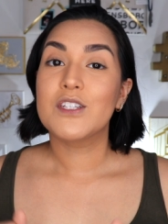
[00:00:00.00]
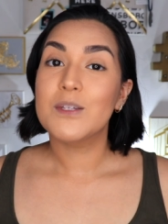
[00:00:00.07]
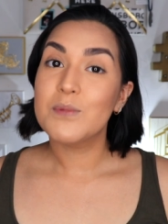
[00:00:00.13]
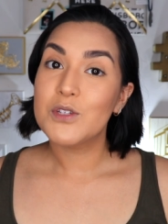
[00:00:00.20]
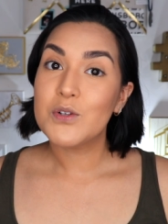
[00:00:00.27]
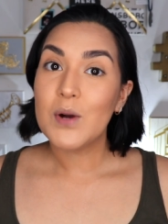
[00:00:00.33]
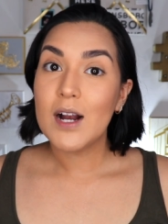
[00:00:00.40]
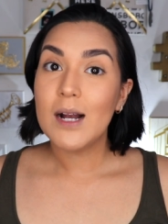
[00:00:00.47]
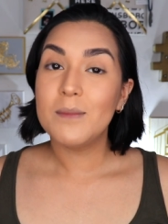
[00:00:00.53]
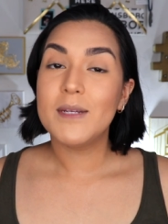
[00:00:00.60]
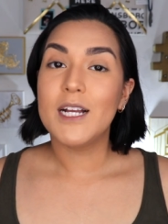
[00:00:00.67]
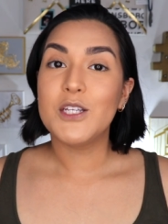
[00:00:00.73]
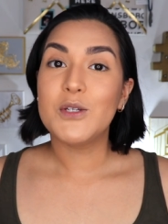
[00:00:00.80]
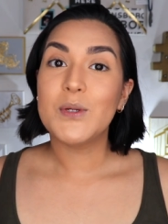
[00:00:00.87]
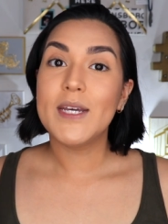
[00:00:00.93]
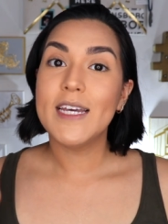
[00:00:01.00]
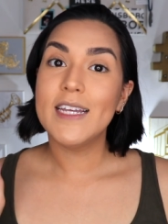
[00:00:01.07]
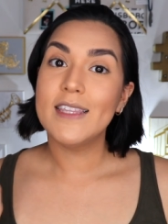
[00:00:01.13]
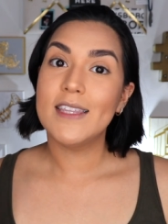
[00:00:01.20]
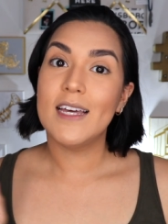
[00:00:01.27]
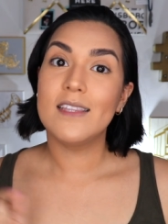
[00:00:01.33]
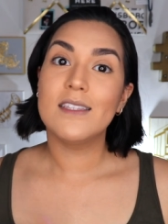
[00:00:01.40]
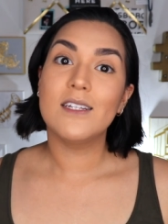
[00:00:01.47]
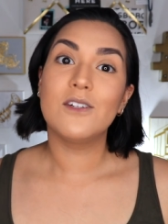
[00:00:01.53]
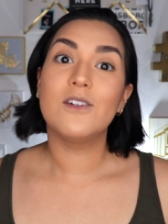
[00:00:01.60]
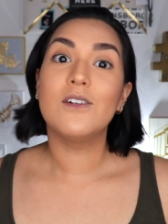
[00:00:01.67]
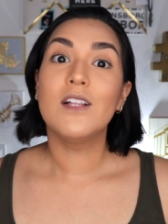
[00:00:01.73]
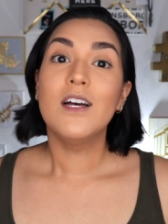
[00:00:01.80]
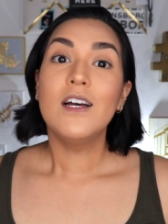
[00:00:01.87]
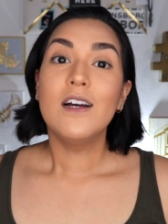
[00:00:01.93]
subscribed and you hit that
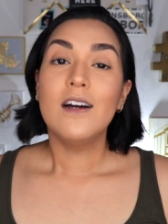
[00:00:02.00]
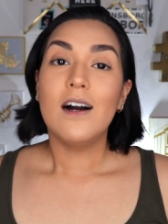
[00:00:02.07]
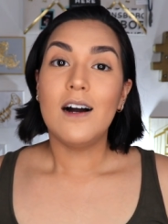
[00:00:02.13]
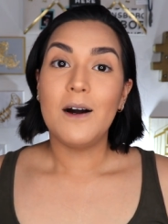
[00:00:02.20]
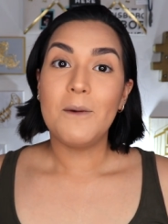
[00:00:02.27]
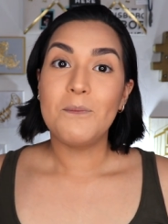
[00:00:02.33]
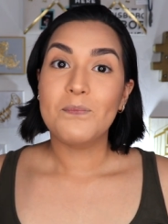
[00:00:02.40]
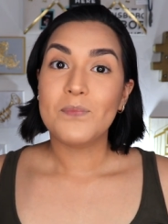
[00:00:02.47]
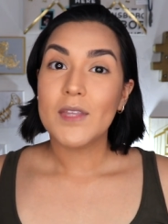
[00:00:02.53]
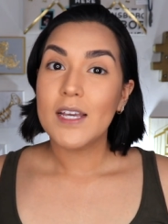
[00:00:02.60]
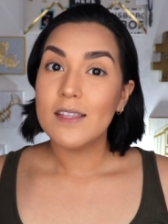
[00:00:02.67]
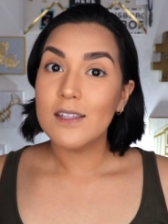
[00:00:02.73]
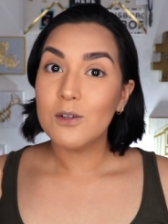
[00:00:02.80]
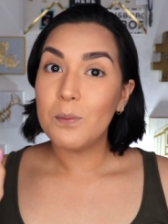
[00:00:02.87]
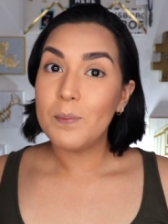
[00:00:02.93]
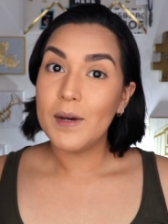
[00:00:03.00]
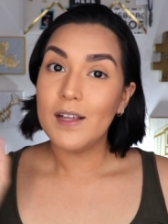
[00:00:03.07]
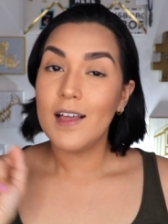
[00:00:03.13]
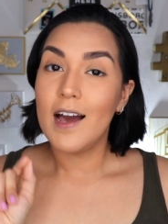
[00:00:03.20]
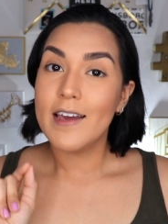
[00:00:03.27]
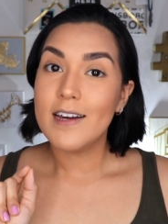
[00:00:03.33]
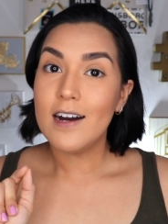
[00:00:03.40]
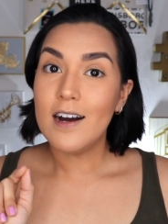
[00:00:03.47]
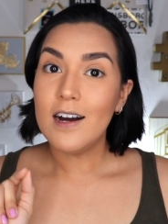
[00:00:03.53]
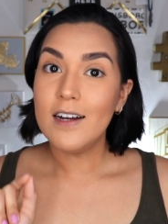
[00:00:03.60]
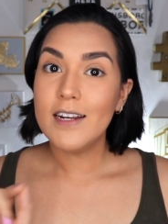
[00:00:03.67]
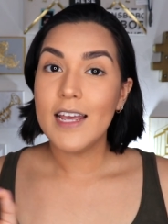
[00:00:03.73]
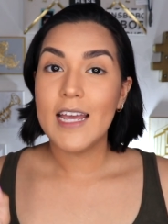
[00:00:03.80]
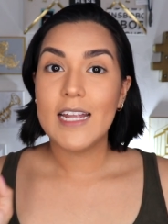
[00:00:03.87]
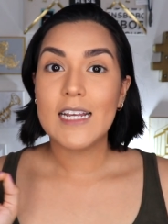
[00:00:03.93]
little um, little bell
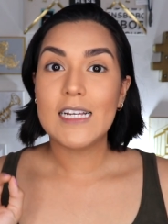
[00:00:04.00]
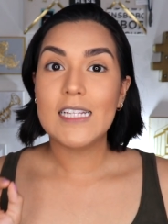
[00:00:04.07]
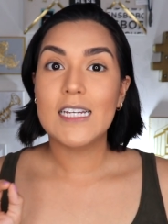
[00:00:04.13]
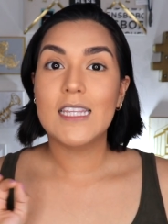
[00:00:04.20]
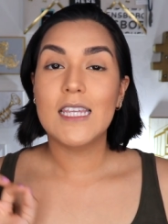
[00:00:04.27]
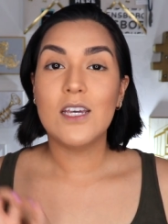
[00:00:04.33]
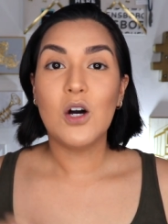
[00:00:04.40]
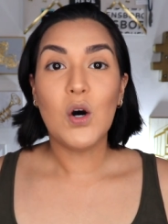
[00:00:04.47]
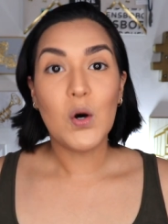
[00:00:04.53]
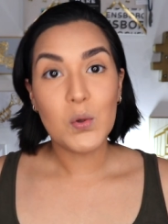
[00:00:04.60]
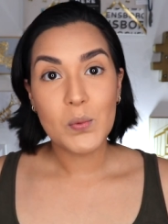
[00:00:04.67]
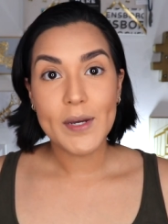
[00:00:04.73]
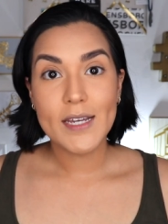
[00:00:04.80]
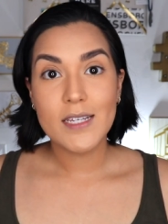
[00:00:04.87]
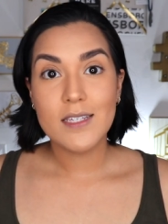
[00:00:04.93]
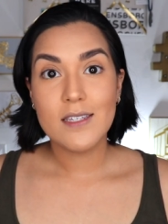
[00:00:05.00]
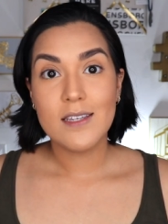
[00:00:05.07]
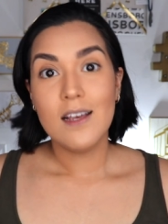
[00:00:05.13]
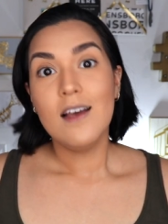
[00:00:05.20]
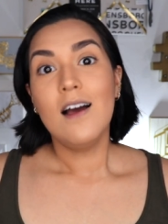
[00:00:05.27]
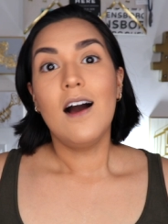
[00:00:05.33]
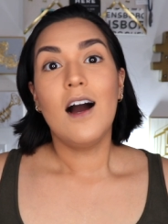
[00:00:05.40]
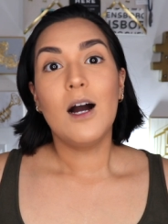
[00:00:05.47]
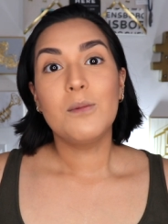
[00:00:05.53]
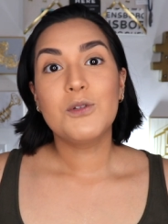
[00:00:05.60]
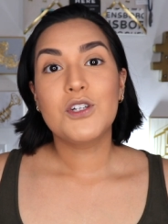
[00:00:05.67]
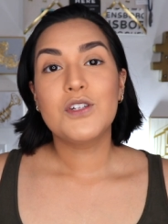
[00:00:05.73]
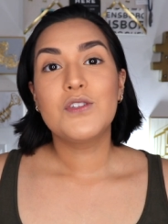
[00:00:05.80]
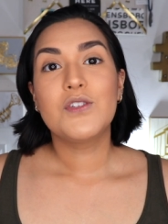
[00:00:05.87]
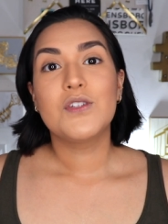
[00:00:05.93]
icon and click the always
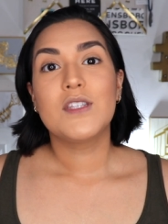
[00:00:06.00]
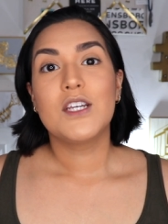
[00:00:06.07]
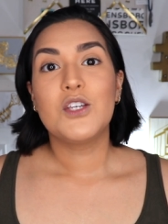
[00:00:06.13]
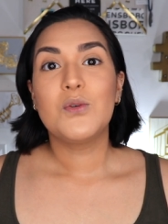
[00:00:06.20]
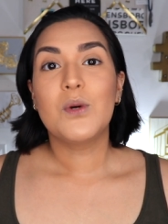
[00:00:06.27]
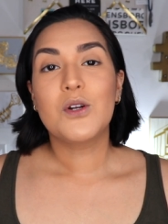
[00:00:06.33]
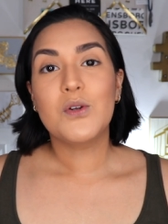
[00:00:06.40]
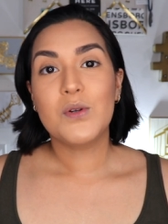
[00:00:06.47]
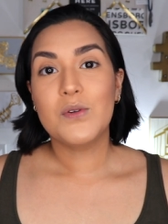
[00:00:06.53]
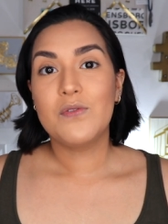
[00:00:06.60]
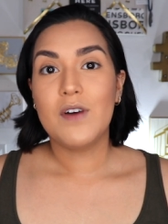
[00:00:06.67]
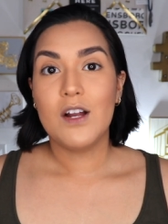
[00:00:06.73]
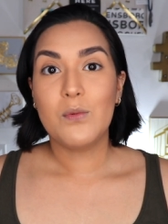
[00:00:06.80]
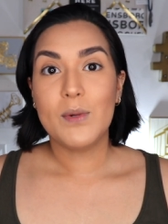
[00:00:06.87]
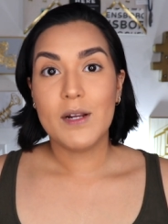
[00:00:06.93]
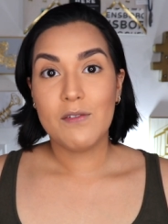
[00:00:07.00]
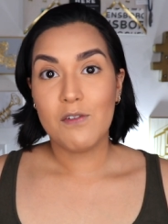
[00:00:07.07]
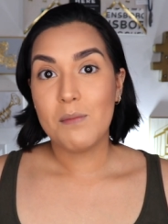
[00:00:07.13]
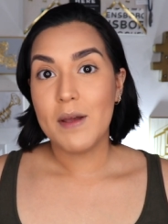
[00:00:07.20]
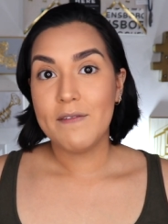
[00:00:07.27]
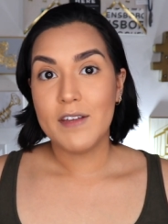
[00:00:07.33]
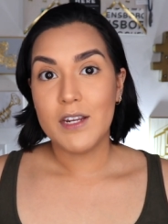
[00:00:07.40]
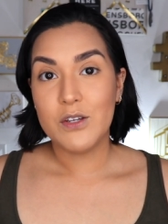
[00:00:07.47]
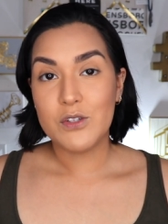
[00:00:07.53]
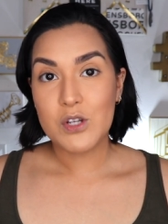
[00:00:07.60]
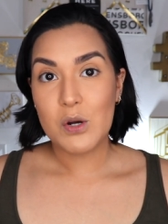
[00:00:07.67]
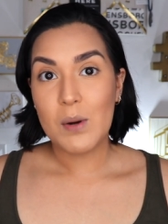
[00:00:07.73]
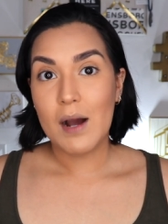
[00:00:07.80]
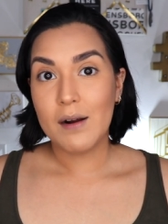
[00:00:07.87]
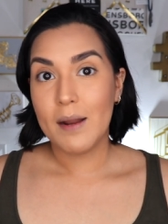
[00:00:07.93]
option so that you are notified whenever my videos
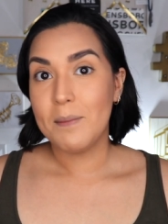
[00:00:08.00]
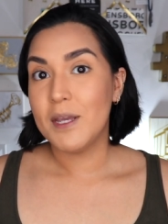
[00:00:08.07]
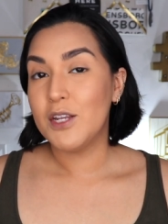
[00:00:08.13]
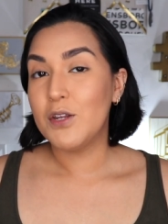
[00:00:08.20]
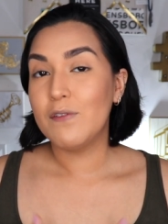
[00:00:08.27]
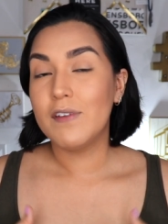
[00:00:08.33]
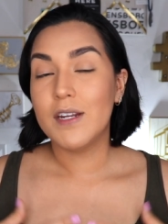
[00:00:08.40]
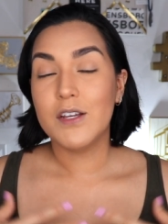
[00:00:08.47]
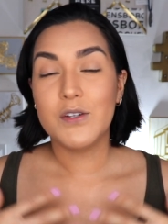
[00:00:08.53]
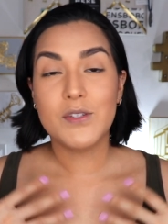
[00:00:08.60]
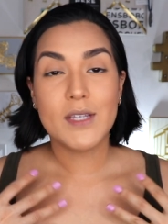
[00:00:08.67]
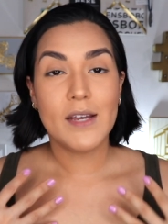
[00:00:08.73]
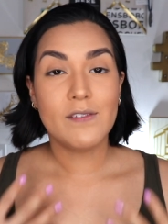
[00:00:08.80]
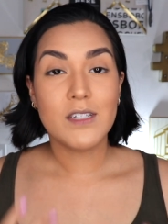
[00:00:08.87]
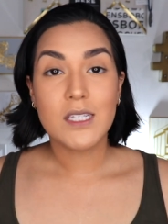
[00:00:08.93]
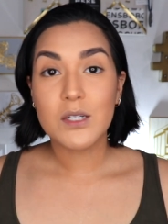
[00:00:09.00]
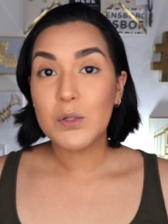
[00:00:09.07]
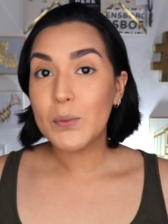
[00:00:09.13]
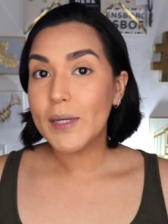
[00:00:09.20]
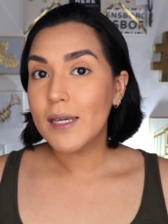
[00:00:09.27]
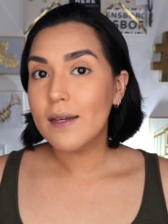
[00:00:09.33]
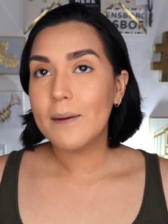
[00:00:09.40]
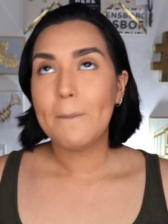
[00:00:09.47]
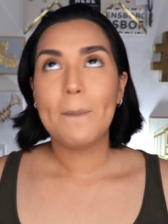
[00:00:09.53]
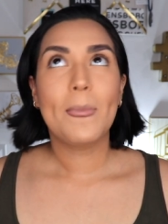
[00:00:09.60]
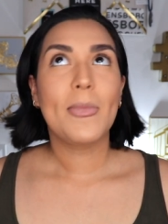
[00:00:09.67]
go out. I make new videos every single week.